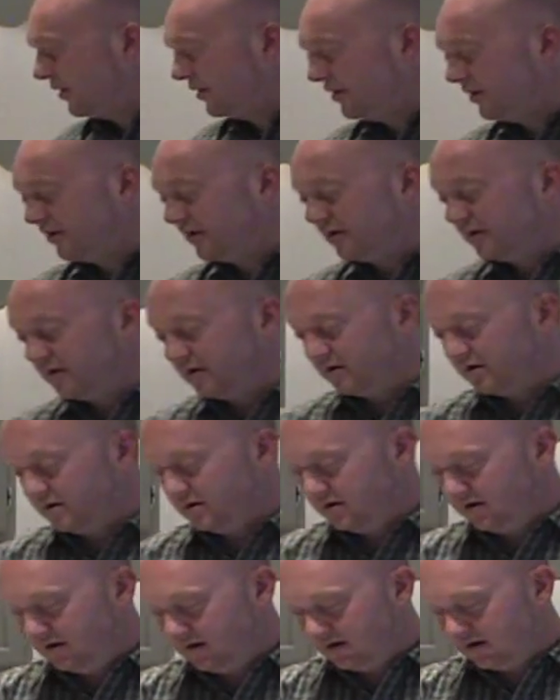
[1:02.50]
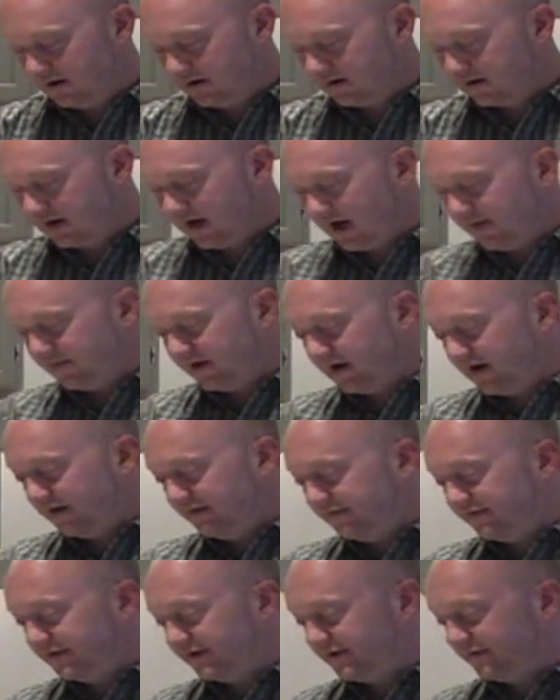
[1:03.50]
1/4 cup
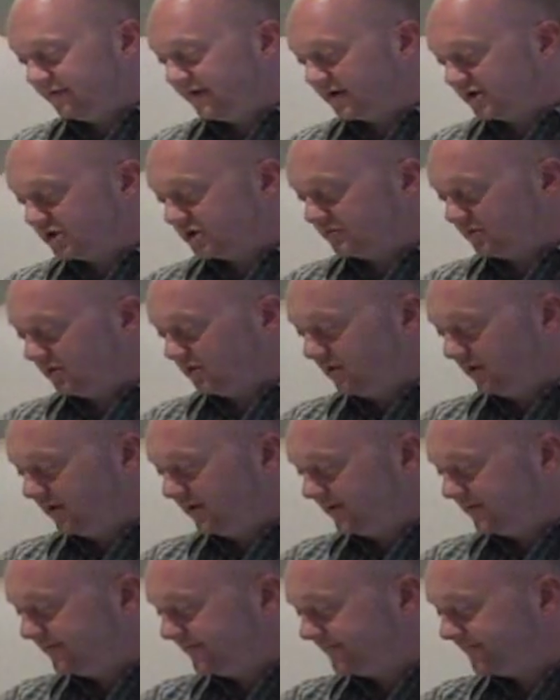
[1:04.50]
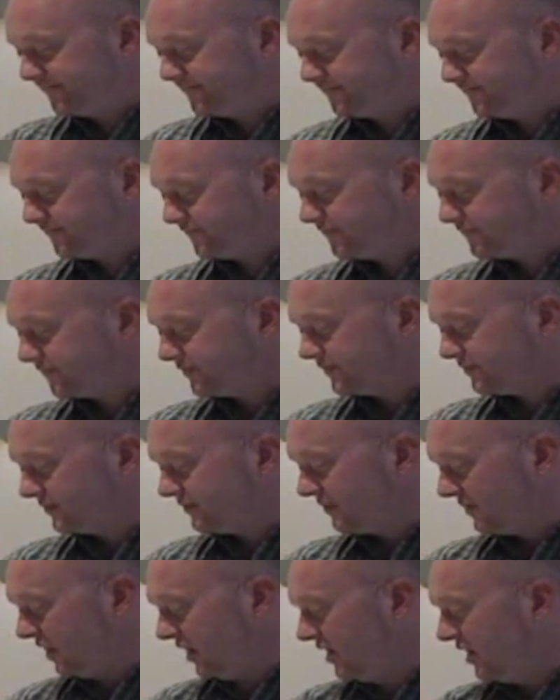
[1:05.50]
of the vegetable oil.
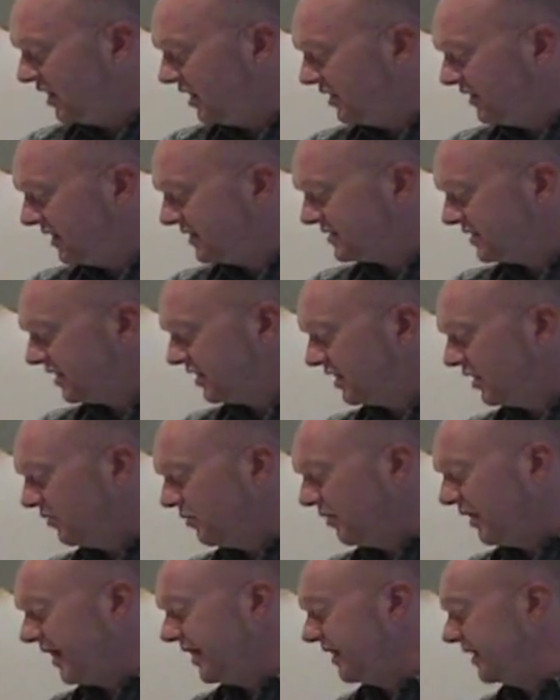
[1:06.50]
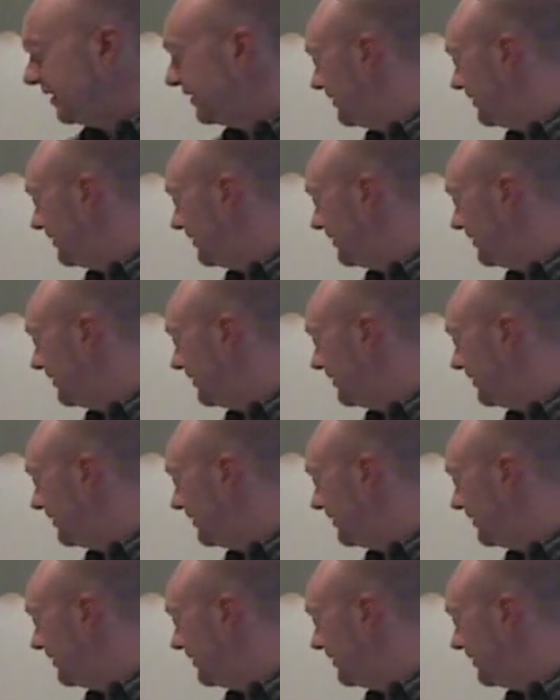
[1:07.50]
That's going to go right